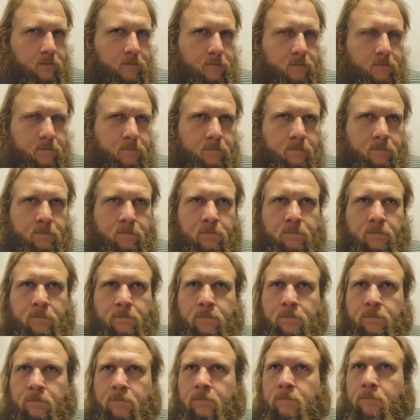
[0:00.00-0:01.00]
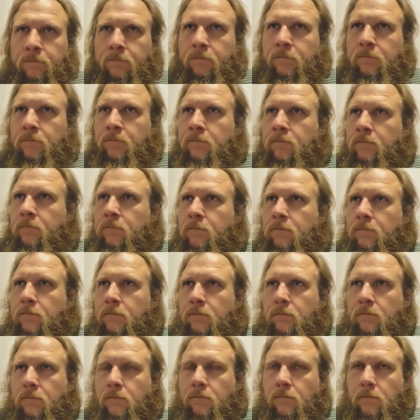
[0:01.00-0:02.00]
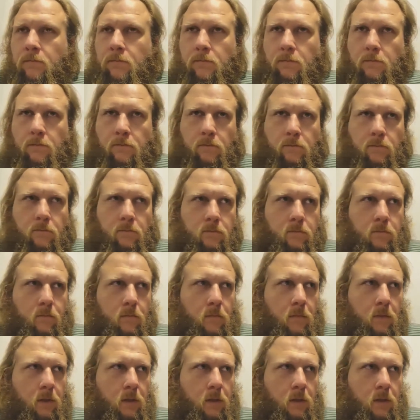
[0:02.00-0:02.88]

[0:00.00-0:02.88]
Nobody speaks.